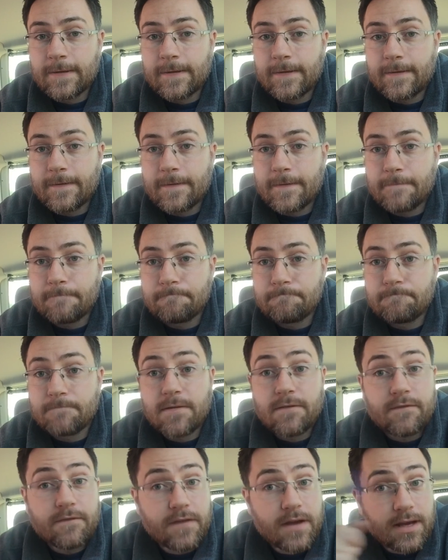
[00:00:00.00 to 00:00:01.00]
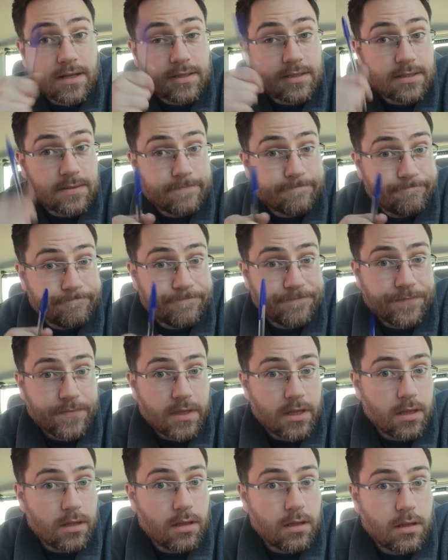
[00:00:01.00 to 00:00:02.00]
In fact,
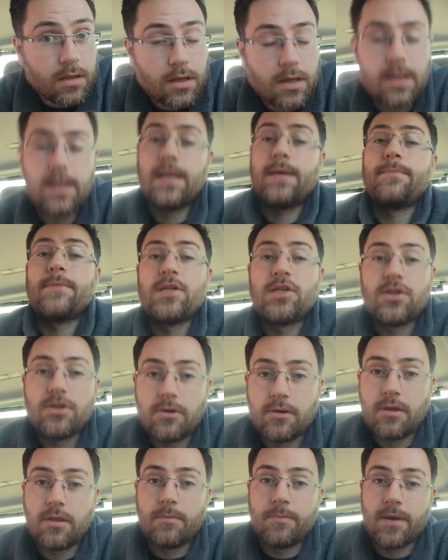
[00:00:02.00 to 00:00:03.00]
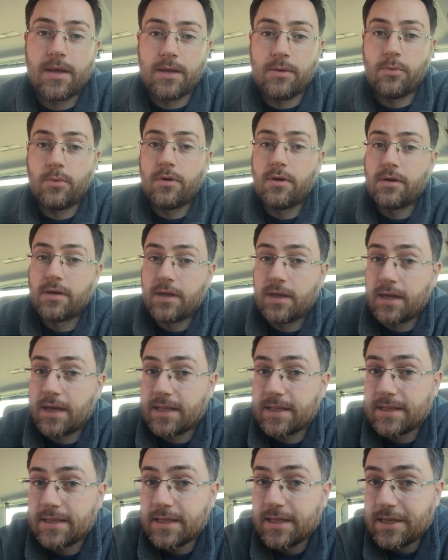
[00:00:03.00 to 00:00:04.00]
let me show you the paintwork
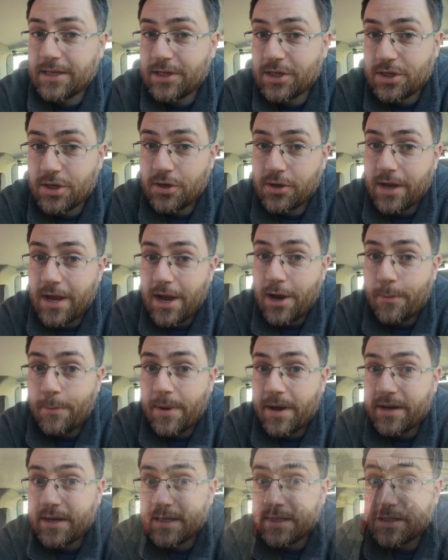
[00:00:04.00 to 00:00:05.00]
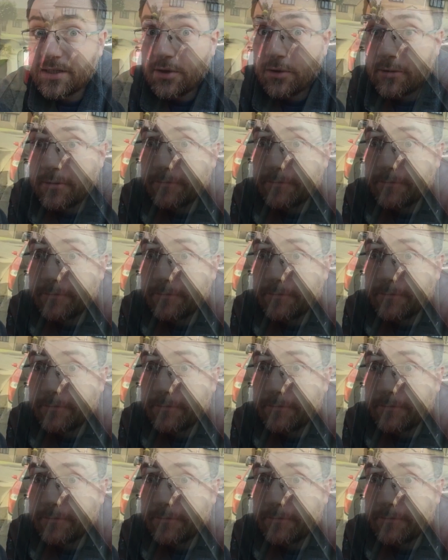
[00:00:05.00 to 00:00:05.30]
and show you how bad it's got.